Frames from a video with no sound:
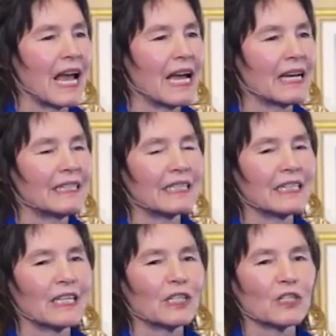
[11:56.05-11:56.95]
And
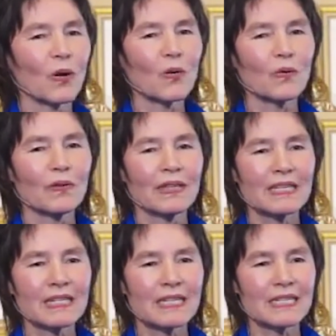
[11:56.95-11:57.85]
so
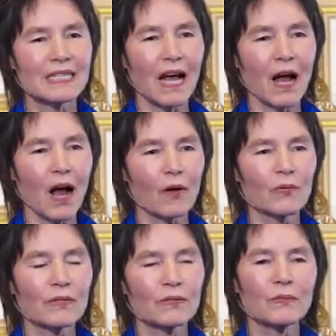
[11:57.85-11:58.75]
this is
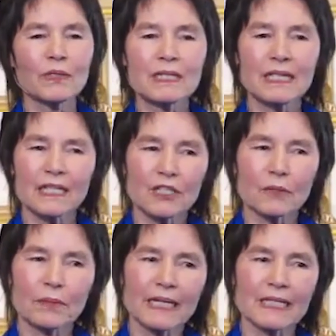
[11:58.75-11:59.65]
it was such a
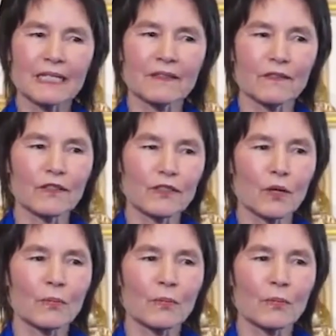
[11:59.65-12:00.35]
blessing for so